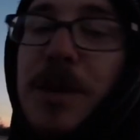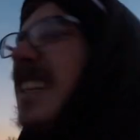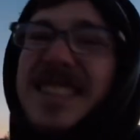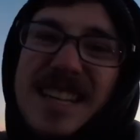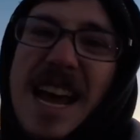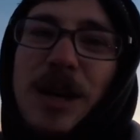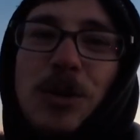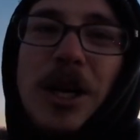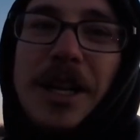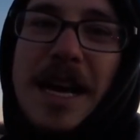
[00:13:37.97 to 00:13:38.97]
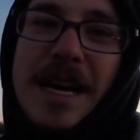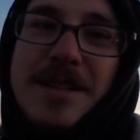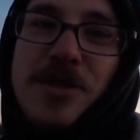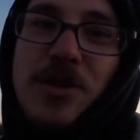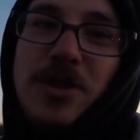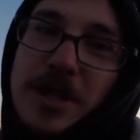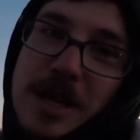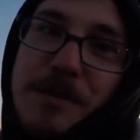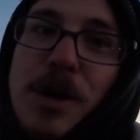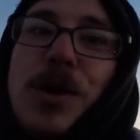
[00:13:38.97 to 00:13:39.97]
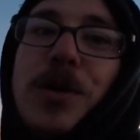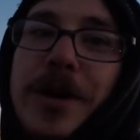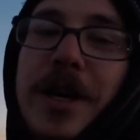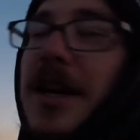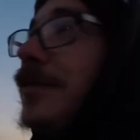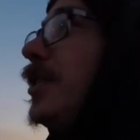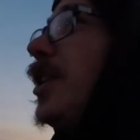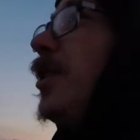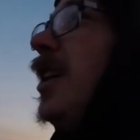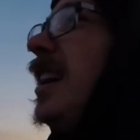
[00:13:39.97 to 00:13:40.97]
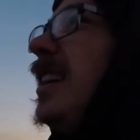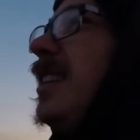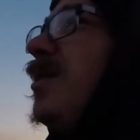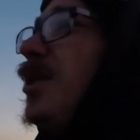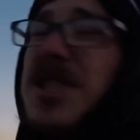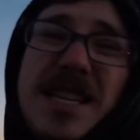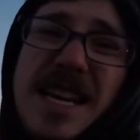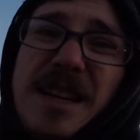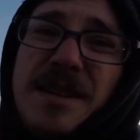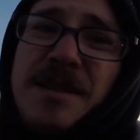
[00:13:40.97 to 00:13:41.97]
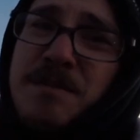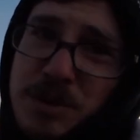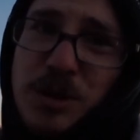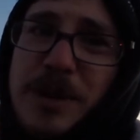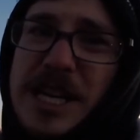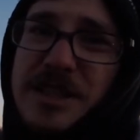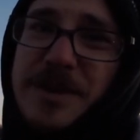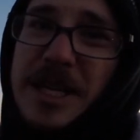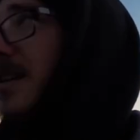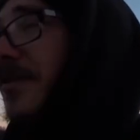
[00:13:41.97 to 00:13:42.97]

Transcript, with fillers: but I snagged one in the asshole and I broke one off, so once again, Boo beats me.